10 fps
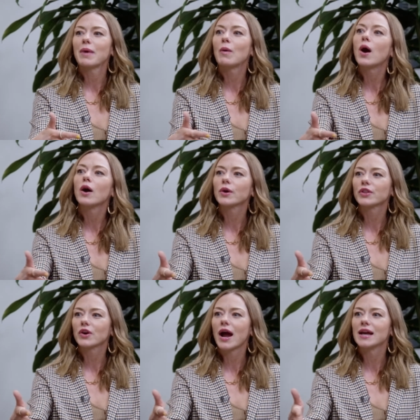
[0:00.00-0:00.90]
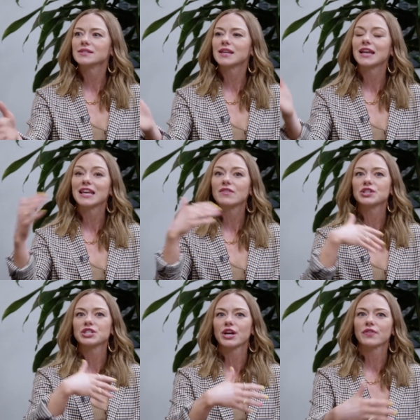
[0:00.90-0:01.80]
my That's walk good. with Christ and even
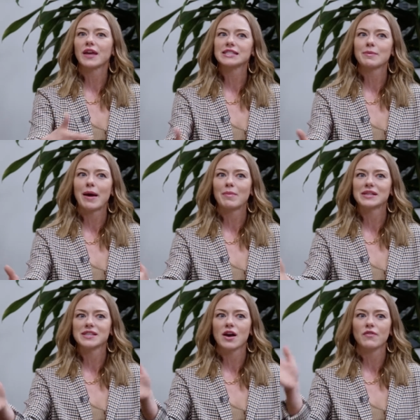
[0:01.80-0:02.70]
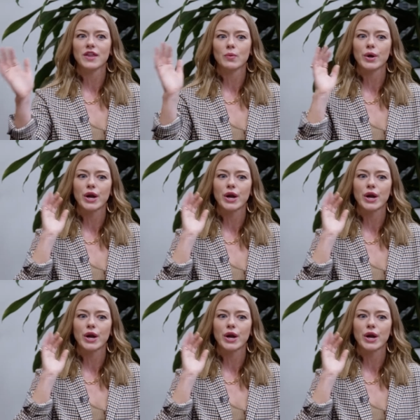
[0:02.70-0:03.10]
share things about myself that were